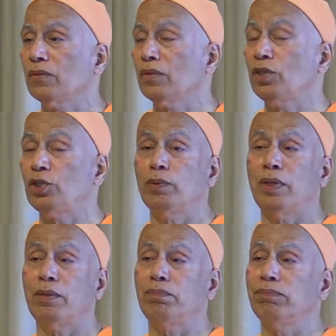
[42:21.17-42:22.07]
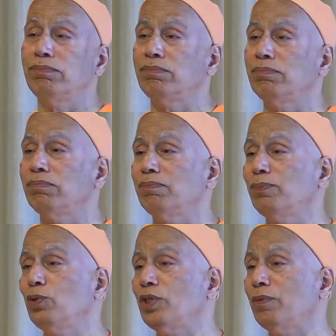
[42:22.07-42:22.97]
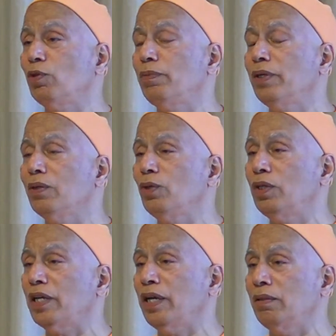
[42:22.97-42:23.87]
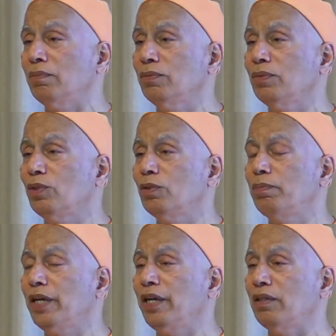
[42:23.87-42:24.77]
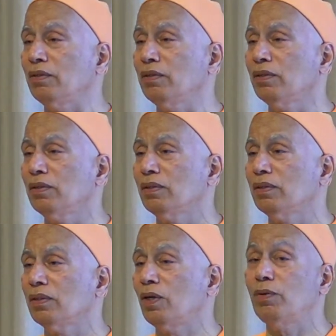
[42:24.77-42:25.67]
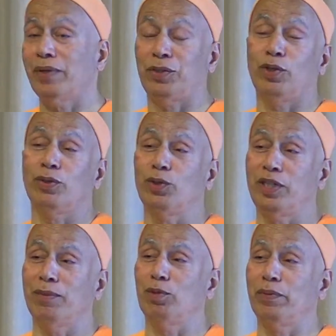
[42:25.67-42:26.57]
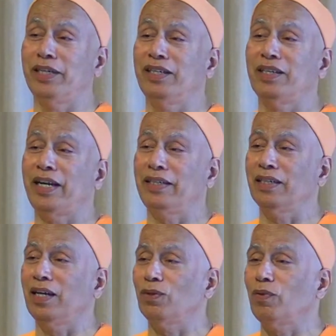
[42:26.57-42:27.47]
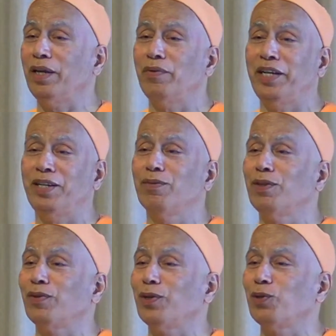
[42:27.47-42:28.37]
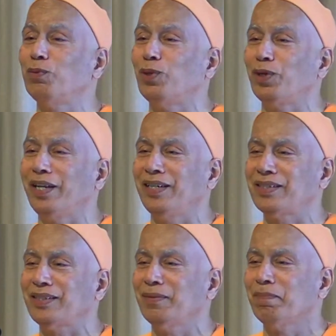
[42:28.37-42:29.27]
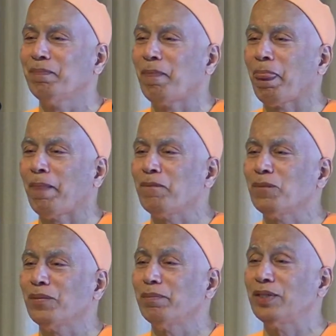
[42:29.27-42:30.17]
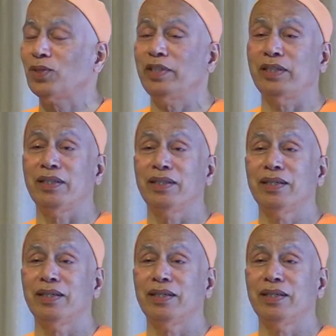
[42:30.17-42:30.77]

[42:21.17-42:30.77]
the Shiva puja would be a good time to begin. Or actually, good time to begin is right now. Why wait even for 2 more days? But still,